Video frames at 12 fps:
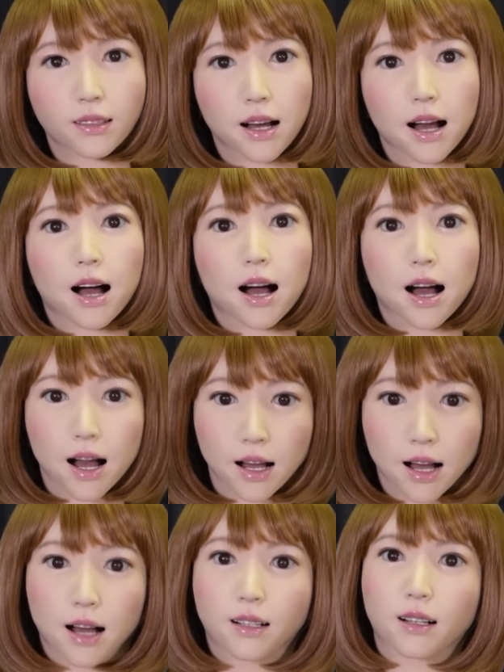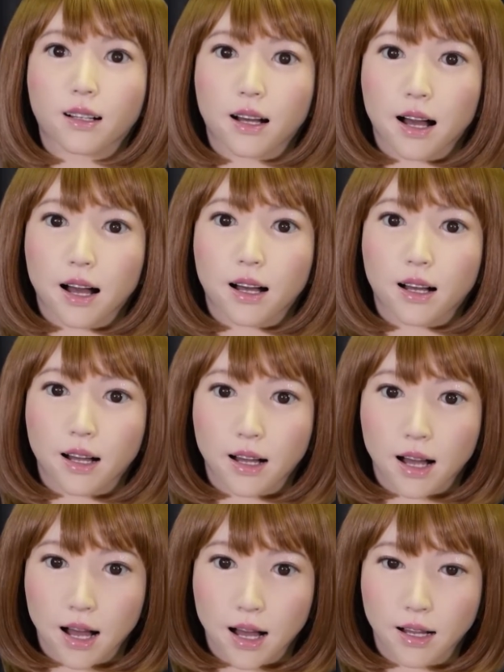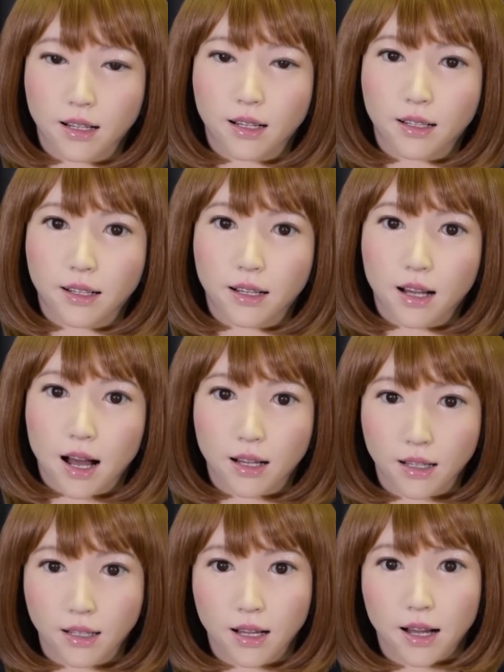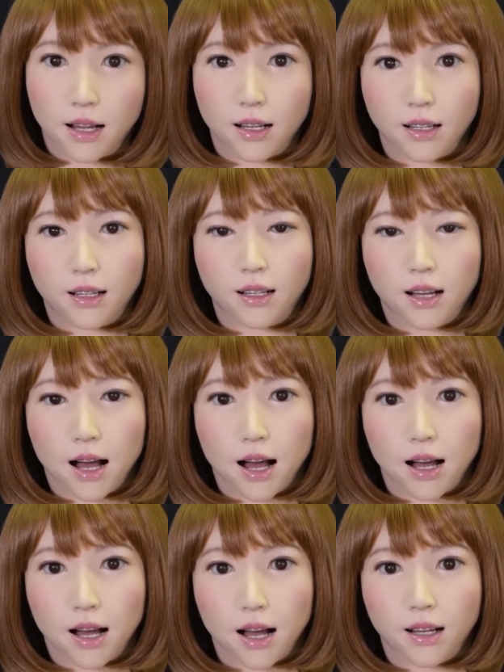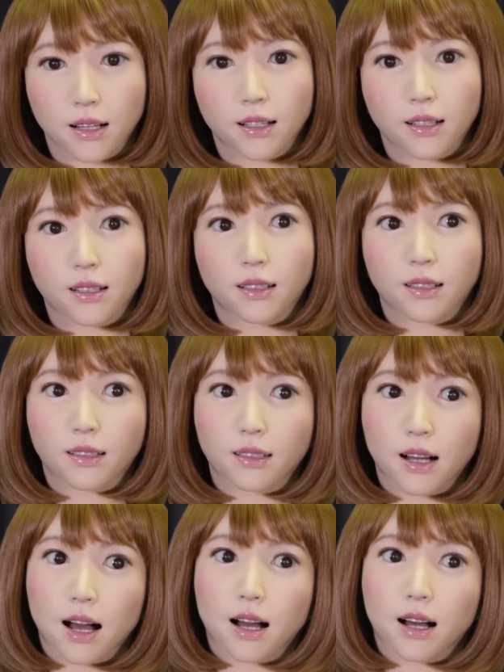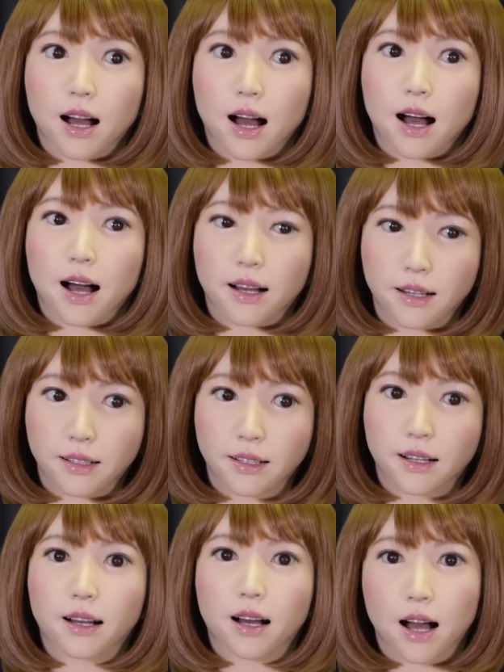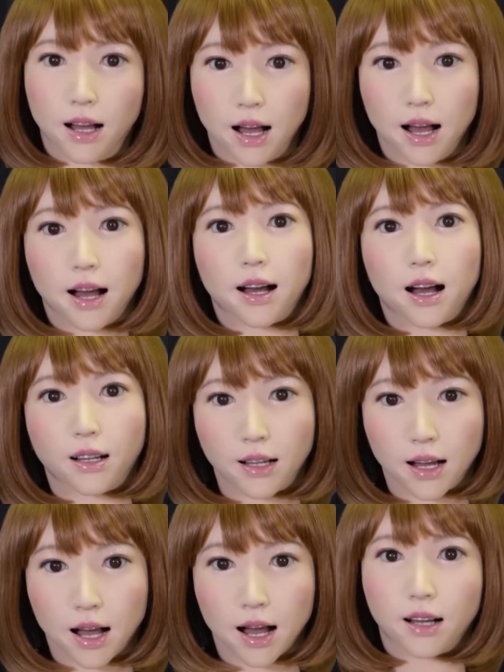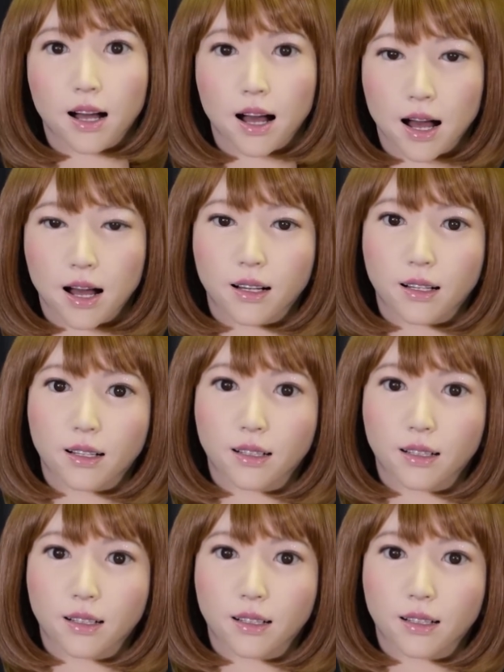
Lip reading: Yeah, thank you for giving me the opportunity to answer these awesome questions. By the way, do you guys like my new haircut?